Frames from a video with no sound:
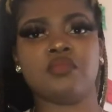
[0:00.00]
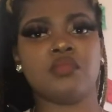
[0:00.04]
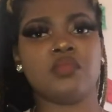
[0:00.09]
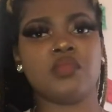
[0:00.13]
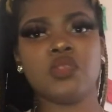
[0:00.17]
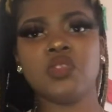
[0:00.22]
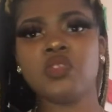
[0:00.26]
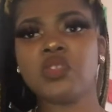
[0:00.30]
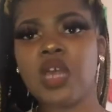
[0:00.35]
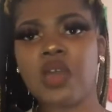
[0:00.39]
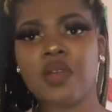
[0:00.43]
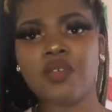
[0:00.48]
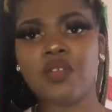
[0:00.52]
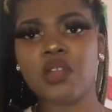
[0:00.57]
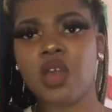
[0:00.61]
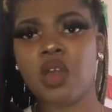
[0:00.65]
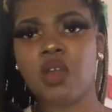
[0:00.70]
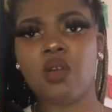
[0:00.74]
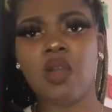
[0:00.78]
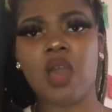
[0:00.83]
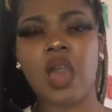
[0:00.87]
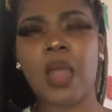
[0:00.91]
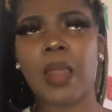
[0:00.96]
know,
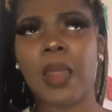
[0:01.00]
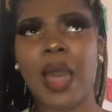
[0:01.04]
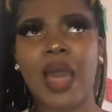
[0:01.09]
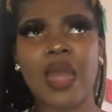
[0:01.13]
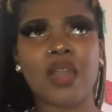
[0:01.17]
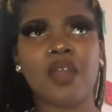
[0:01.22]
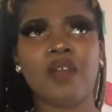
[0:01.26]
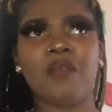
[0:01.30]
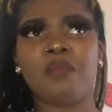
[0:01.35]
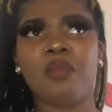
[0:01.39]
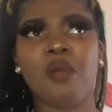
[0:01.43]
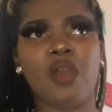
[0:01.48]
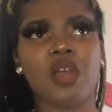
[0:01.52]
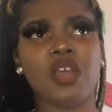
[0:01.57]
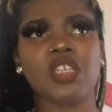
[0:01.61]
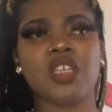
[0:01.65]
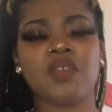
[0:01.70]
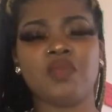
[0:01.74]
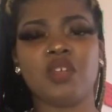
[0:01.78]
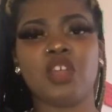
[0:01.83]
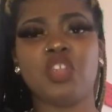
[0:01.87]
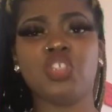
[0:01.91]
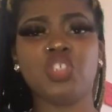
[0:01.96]
a lot of parts of
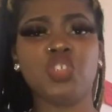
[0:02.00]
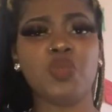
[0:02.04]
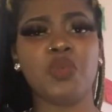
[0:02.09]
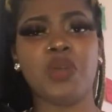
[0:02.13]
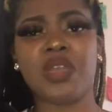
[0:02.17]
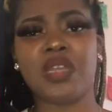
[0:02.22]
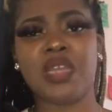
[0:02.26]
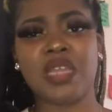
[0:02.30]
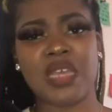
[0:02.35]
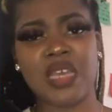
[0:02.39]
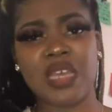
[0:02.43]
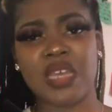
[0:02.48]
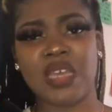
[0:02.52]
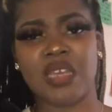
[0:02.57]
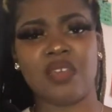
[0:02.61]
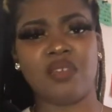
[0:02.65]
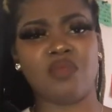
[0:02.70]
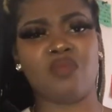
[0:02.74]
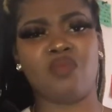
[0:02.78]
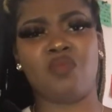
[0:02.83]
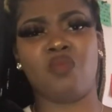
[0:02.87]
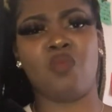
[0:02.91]
that you would need.